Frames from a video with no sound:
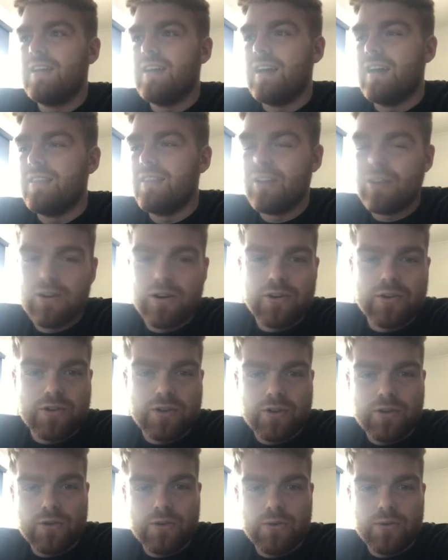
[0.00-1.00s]
And the God
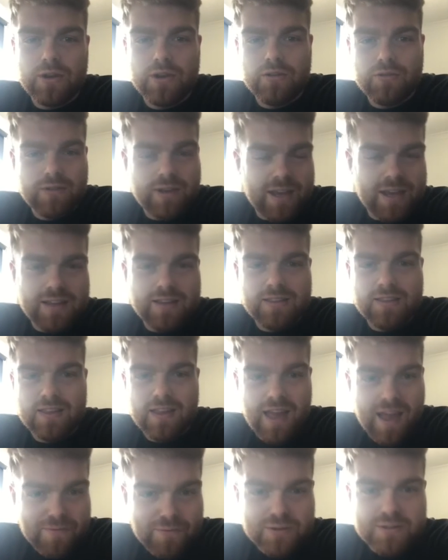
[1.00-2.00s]
who created the
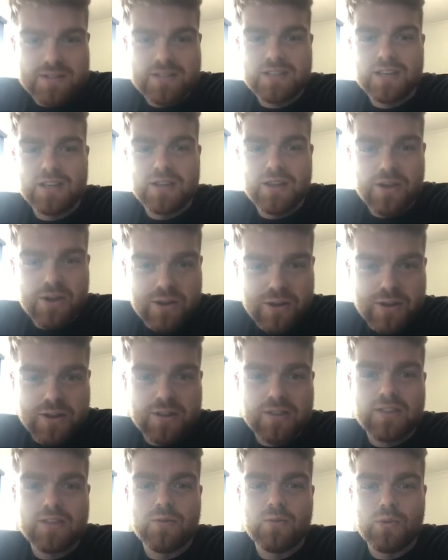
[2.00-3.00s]
heavens and the
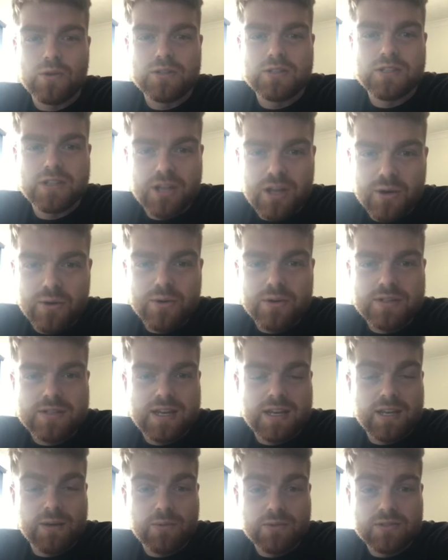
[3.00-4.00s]
earth wants to know us,
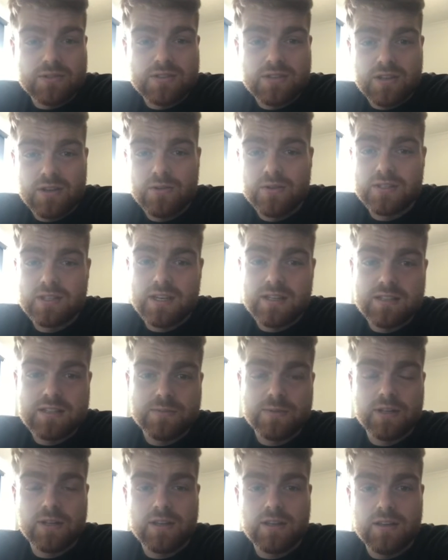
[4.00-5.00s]
and he wants to know us
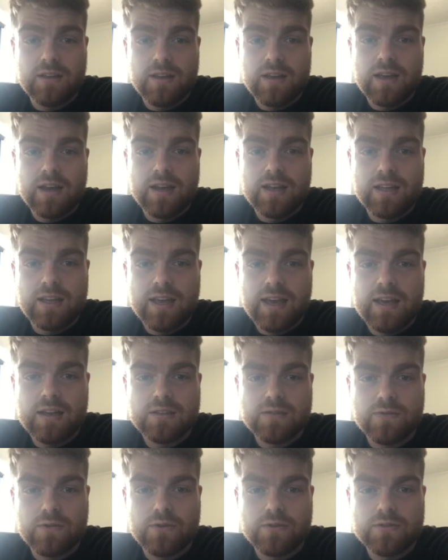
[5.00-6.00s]
intimately, and he cares
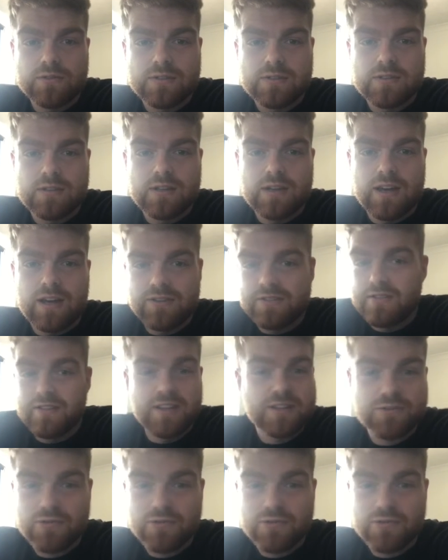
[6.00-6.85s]
for us. I just think that's